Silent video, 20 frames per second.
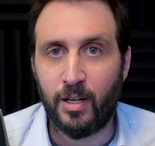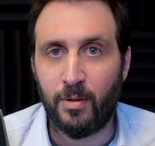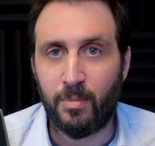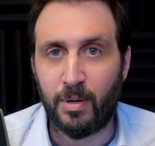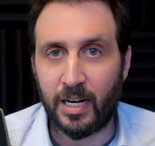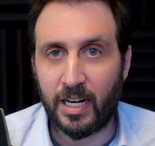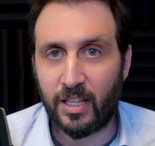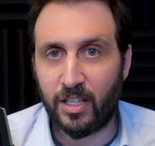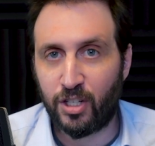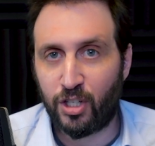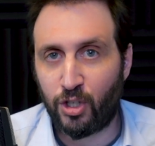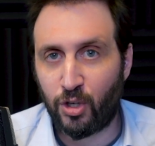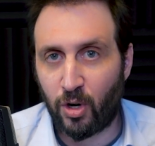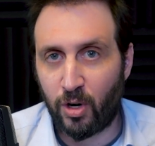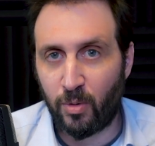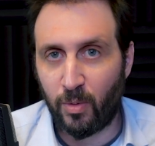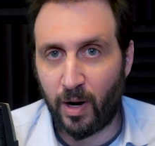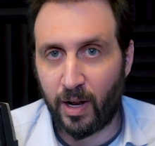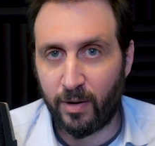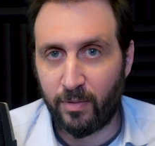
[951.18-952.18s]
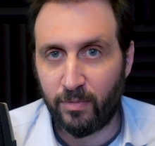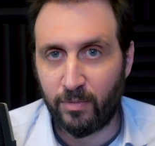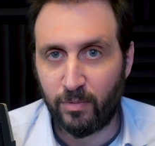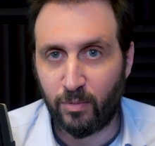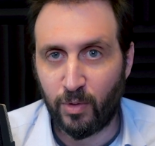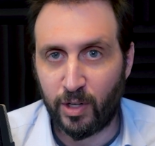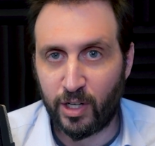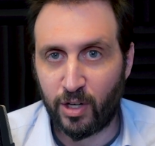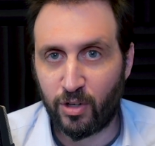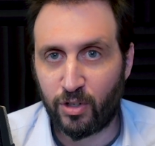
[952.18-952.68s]
But in the short run,
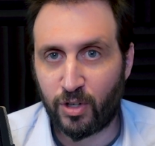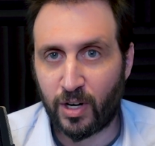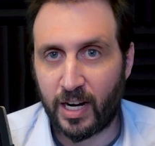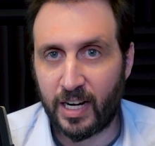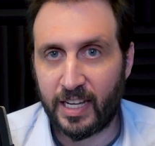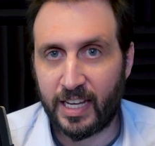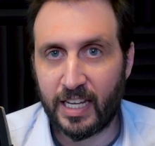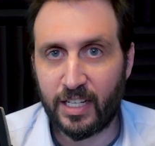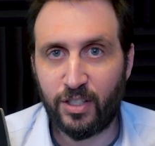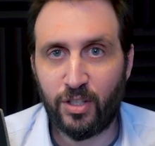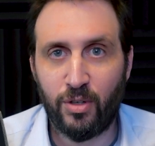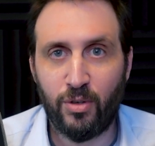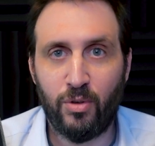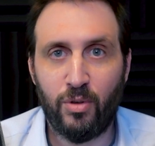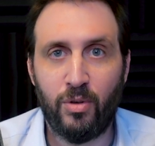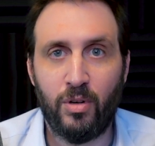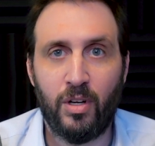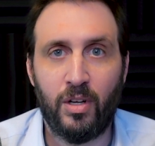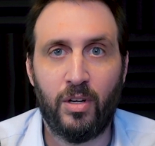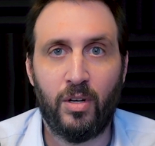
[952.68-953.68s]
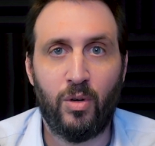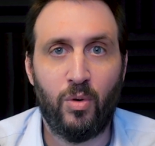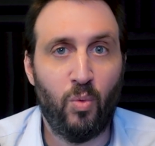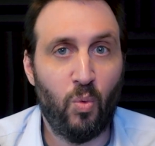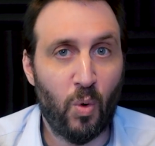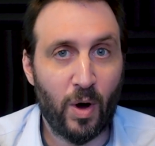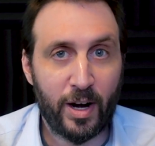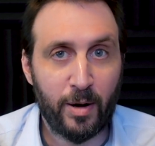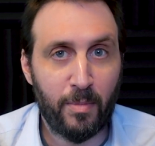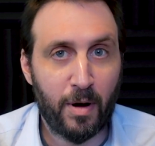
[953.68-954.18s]
when you're trying to get to
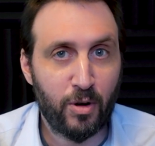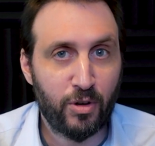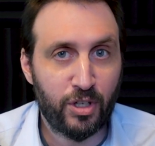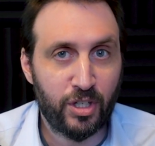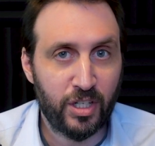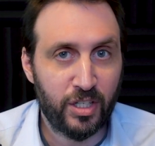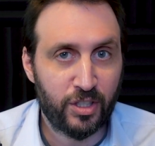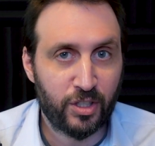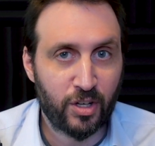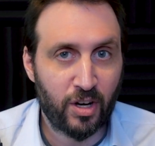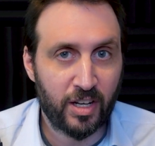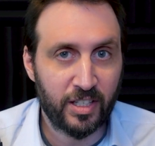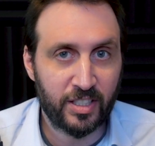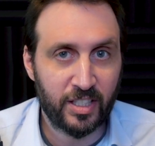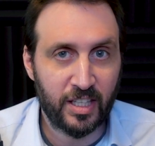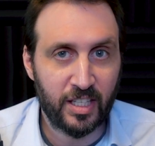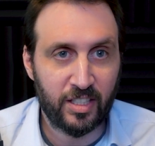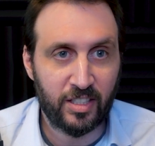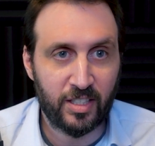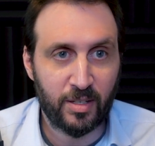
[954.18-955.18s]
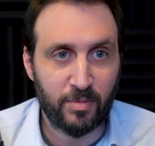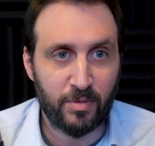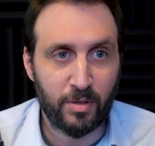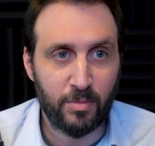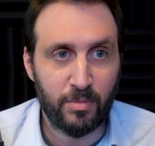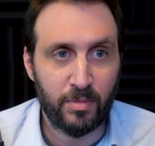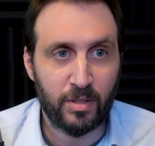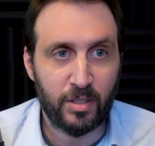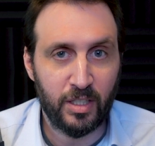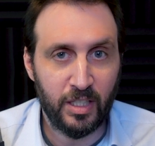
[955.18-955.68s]
what emotion is causing this
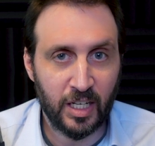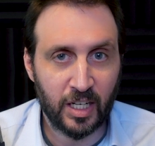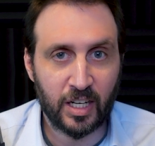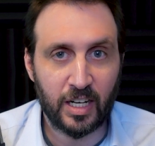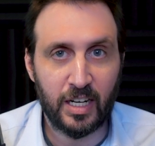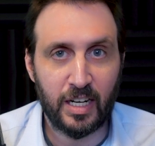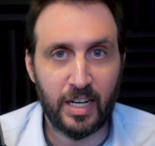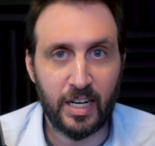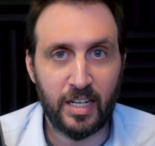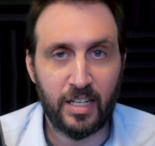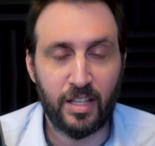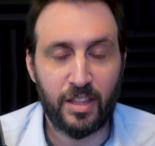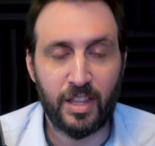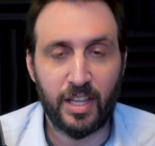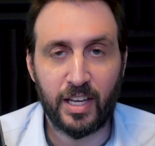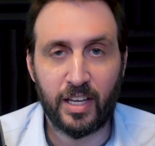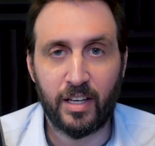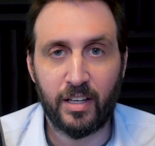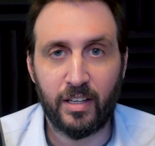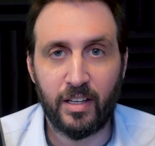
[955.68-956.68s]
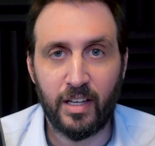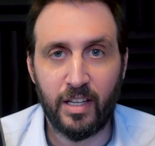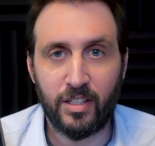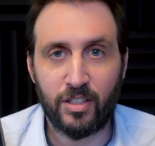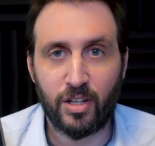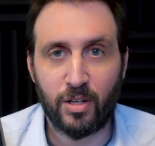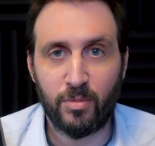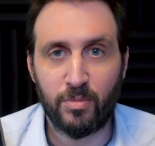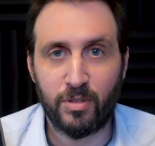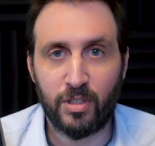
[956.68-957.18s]
symptom, you're going to need to think in
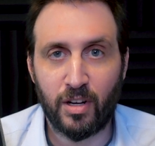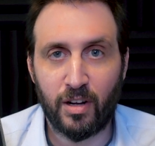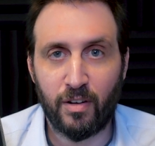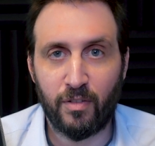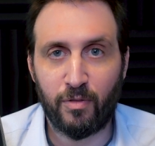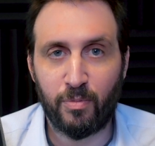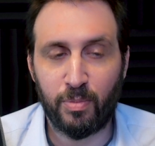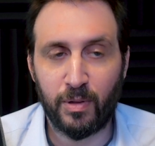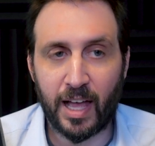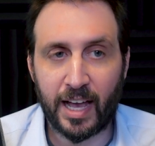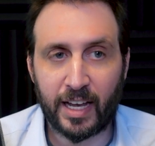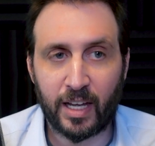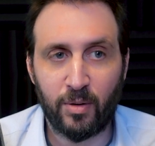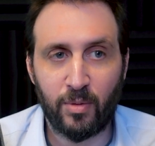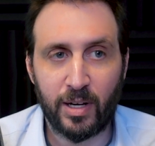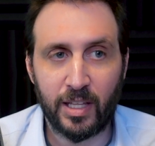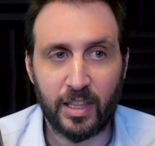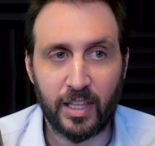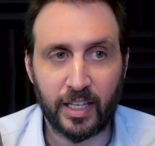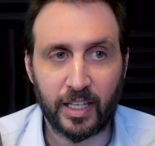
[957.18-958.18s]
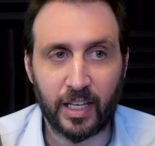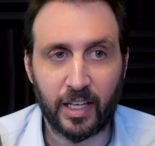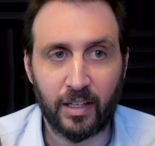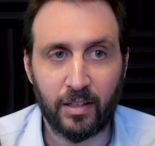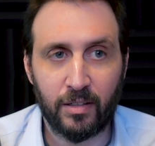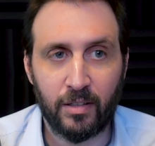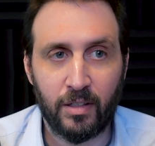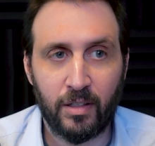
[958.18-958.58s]
terms of black and white thinking.